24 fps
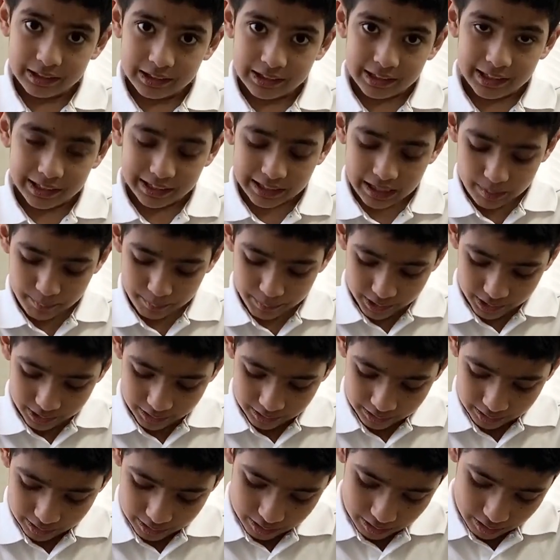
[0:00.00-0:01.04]
Take out
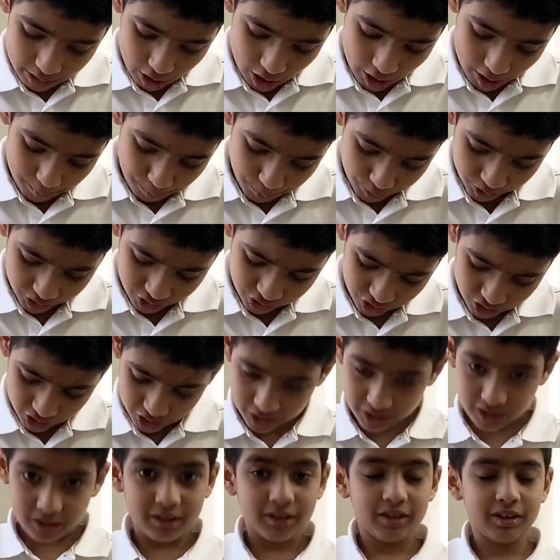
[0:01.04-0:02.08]
button,
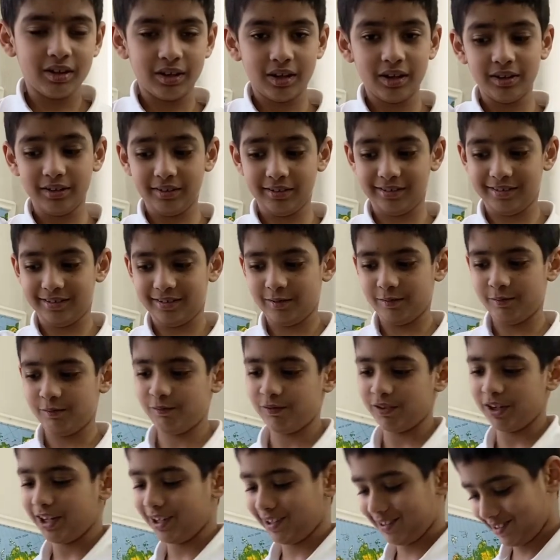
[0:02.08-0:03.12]
operation,
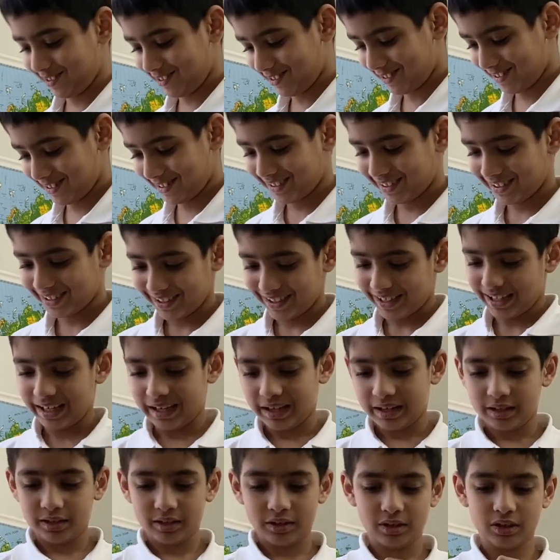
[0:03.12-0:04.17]
finished.
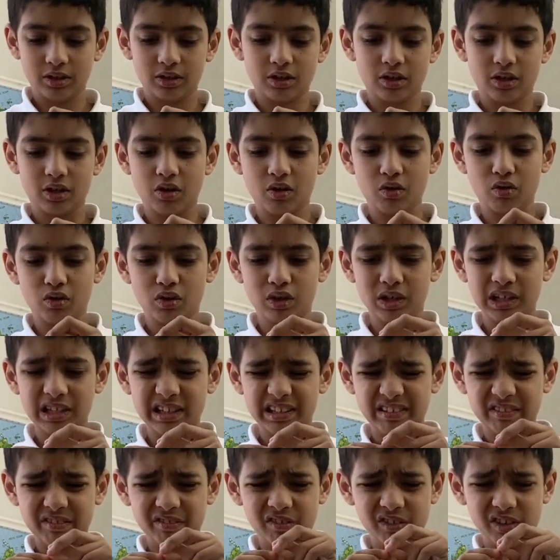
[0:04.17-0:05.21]
So
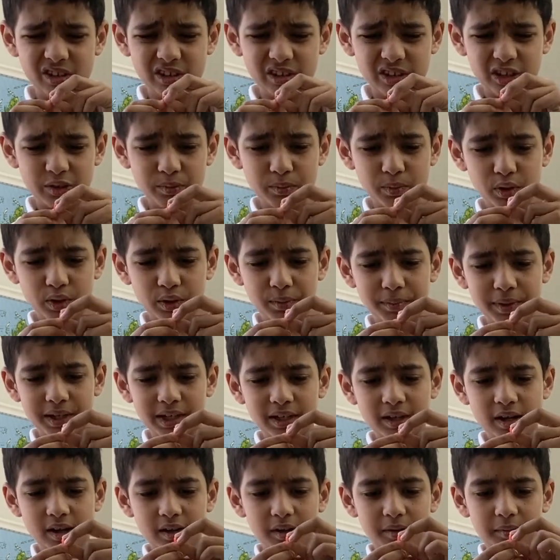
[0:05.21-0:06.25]
it's really small, you might
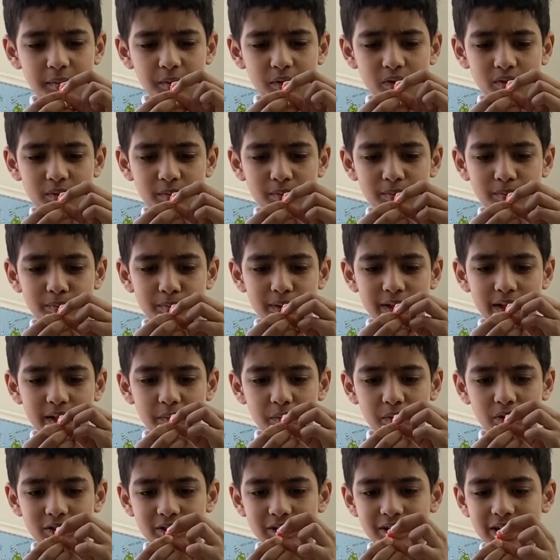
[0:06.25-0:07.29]
not be
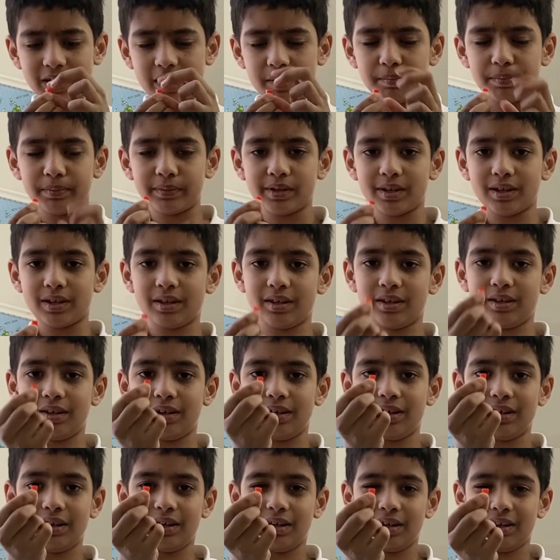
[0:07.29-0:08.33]
able to see it, but
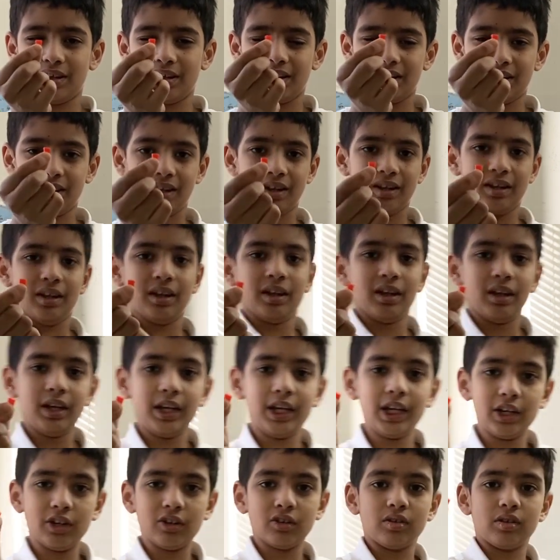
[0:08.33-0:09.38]

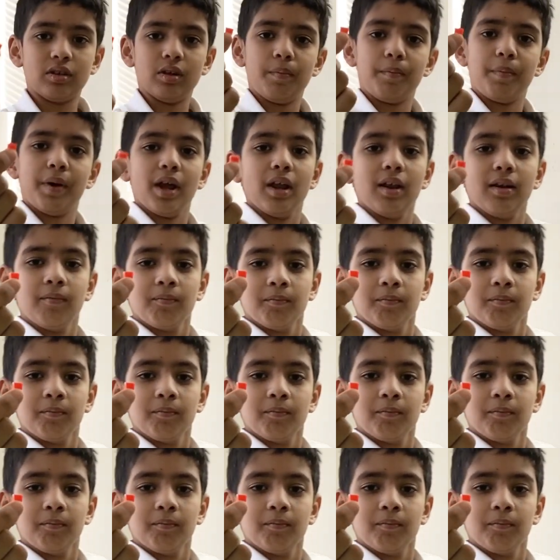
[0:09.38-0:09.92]
here's the button.